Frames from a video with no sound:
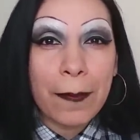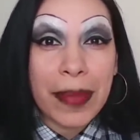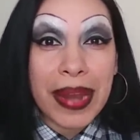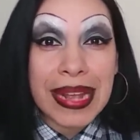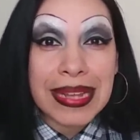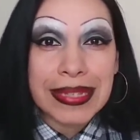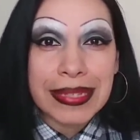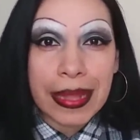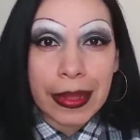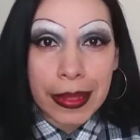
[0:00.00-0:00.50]

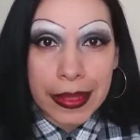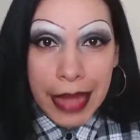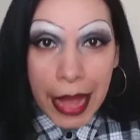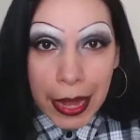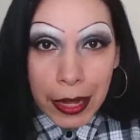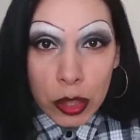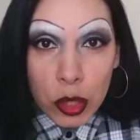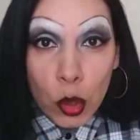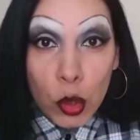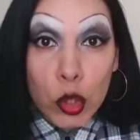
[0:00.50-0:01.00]

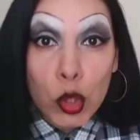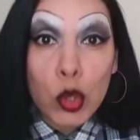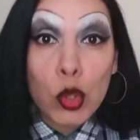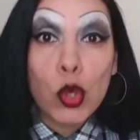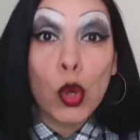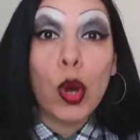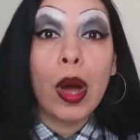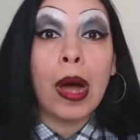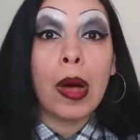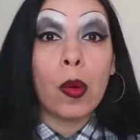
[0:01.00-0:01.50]
representando. You
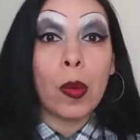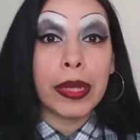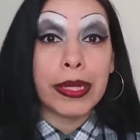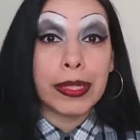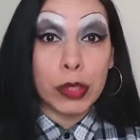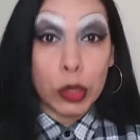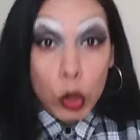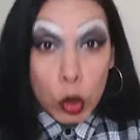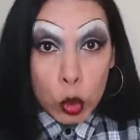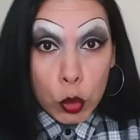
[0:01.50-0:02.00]
know how I
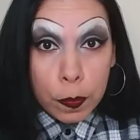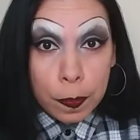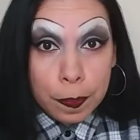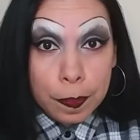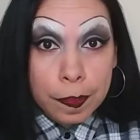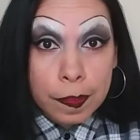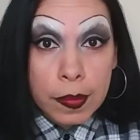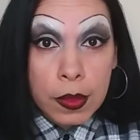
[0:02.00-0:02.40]
do.